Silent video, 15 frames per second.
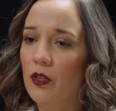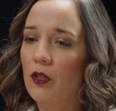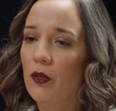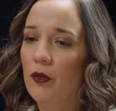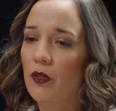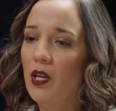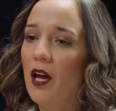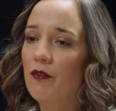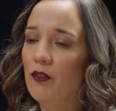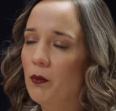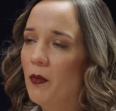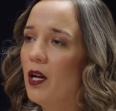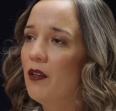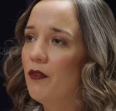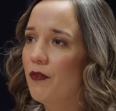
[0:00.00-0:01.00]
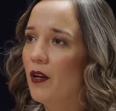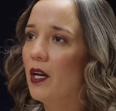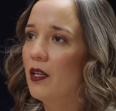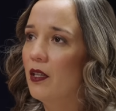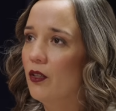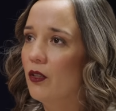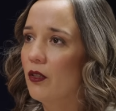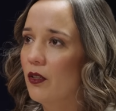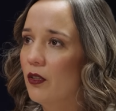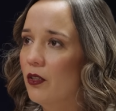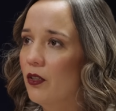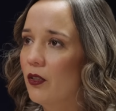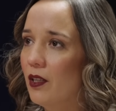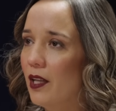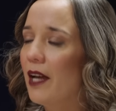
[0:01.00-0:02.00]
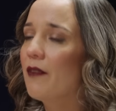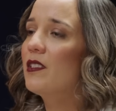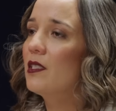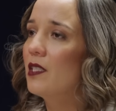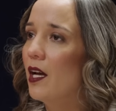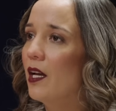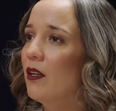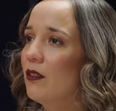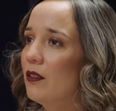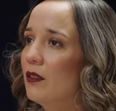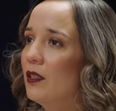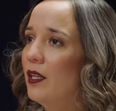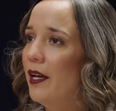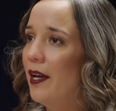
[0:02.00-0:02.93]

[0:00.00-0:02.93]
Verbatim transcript: you know, you have to modify your, your lifestyle